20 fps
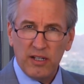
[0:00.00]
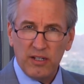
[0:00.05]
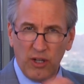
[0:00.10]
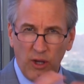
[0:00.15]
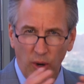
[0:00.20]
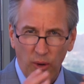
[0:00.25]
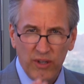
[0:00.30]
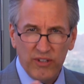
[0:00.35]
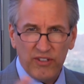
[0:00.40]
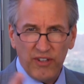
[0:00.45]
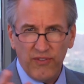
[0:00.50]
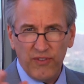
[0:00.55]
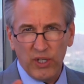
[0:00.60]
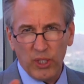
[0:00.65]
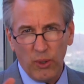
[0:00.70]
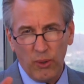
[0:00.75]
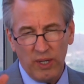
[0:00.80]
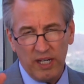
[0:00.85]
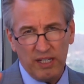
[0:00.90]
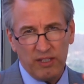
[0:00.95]
Go as if you're
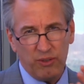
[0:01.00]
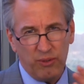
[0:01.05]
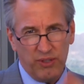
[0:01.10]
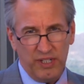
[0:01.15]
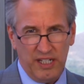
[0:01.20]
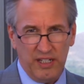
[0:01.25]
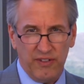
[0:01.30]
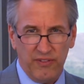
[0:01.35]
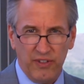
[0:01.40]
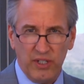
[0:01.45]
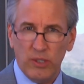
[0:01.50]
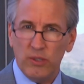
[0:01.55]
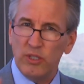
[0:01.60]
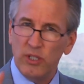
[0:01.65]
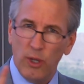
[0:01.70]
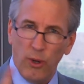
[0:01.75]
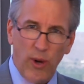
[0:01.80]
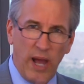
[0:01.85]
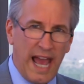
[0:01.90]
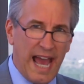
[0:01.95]
going to an interview.
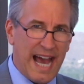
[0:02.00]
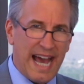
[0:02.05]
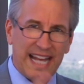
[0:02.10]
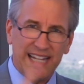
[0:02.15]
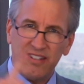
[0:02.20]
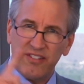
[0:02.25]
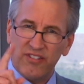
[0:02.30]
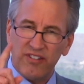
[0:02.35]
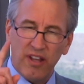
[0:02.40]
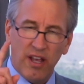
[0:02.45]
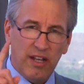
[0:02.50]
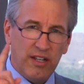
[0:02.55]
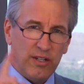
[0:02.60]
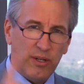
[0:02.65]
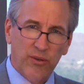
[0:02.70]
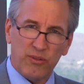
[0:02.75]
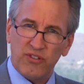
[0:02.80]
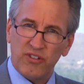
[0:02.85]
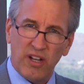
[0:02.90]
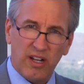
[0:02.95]
No hats,
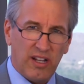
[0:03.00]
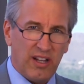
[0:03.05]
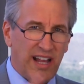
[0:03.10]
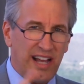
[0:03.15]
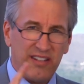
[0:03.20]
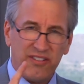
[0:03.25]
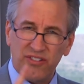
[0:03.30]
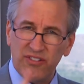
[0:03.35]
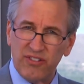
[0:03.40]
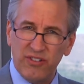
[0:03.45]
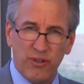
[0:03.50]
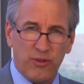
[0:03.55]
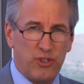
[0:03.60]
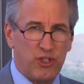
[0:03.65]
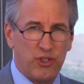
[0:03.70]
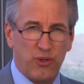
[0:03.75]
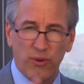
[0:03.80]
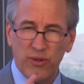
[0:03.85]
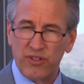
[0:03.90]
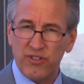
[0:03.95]
no sunglasses, no
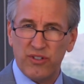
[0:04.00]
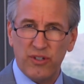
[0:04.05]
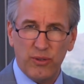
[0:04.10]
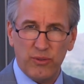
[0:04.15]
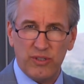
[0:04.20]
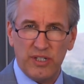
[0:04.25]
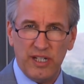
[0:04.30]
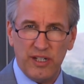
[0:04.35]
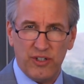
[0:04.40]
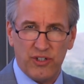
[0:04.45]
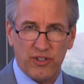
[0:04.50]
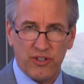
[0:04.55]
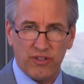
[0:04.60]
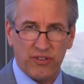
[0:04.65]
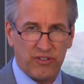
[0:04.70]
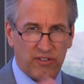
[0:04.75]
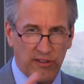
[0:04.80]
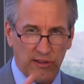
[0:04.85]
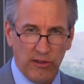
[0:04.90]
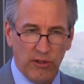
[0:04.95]
shorts, no
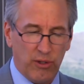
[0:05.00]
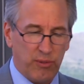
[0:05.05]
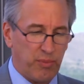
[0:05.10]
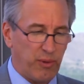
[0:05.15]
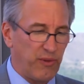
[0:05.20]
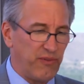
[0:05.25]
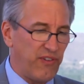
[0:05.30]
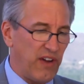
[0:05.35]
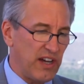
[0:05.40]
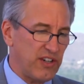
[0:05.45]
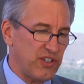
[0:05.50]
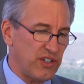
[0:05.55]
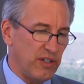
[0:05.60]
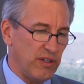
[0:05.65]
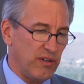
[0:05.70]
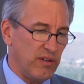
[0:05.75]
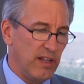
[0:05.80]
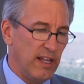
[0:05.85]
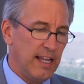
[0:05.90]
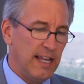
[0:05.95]
t-shirts. Look
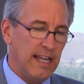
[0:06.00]
professional.